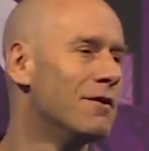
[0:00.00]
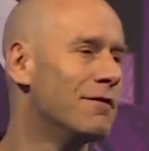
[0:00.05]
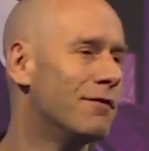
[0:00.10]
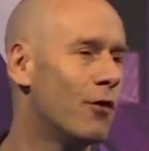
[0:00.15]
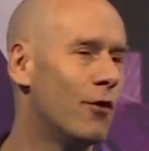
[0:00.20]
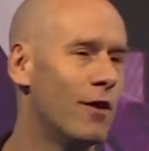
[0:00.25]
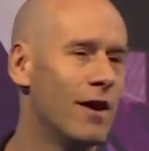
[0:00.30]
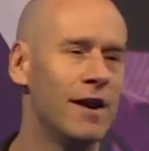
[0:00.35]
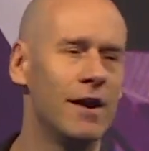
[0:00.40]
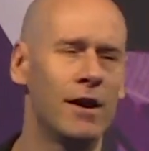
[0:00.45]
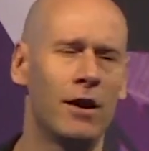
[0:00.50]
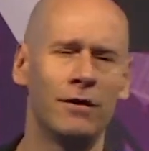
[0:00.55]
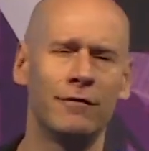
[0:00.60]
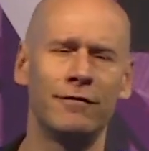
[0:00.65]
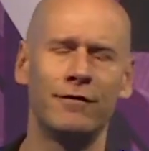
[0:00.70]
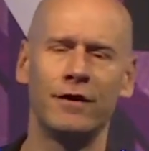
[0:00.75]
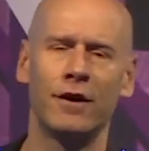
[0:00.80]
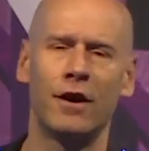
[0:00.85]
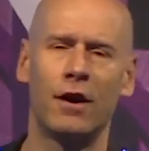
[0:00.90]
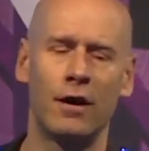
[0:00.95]
for AR and
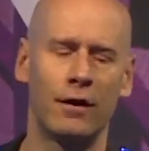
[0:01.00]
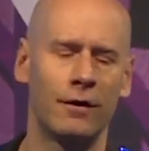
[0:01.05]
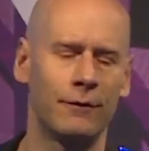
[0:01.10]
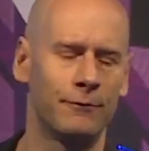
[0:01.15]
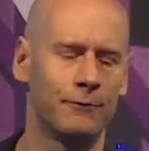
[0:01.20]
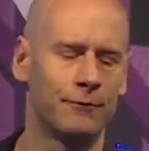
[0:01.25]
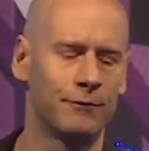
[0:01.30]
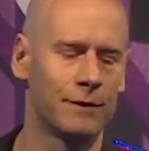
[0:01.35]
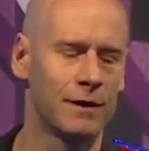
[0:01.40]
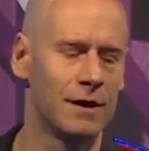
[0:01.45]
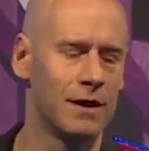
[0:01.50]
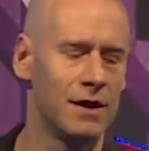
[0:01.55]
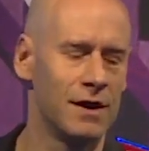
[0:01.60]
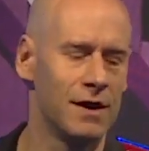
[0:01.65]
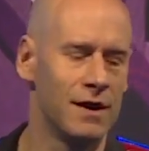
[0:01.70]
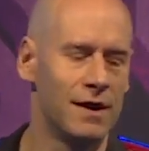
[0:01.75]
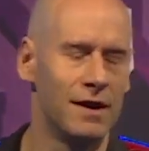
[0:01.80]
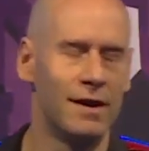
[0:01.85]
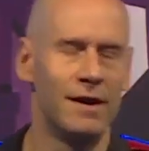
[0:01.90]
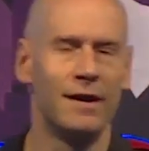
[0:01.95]
VR.
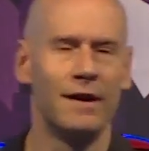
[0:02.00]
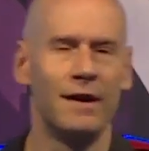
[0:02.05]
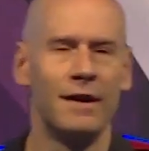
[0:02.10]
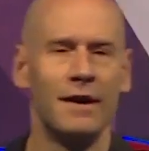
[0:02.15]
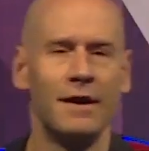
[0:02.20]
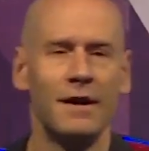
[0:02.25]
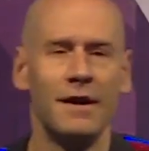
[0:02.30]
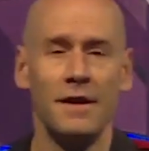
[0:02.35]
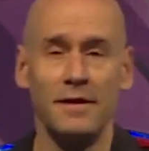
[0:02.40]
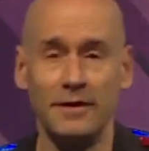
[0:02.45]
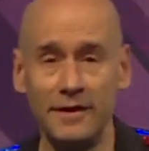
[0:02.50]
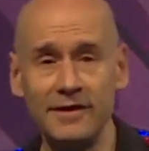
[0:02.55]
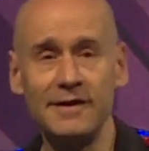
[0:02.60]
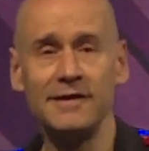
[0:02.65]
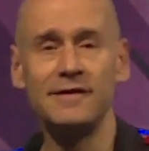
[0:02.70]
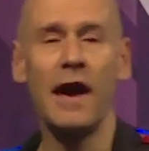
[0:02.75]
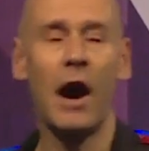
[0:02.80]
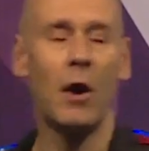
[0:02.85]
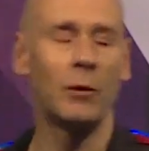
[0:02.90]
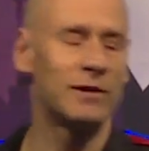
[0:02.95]
This
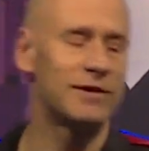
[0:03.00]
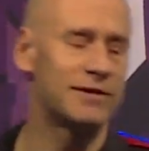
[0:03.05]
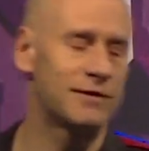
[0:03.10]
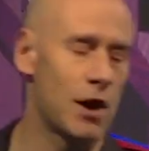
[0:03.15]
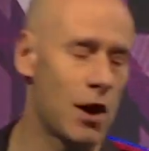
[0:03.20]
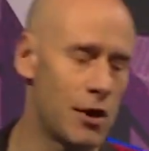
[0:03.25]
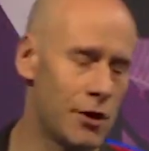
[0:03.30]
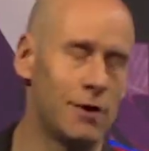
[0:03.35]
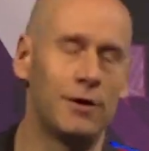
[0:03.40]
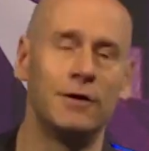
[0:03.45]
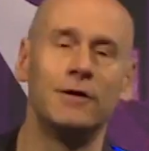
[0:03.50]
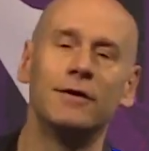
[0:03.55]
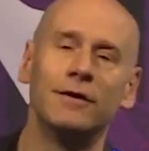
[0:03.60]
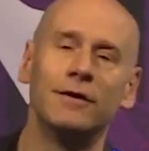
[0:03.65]
is how it started,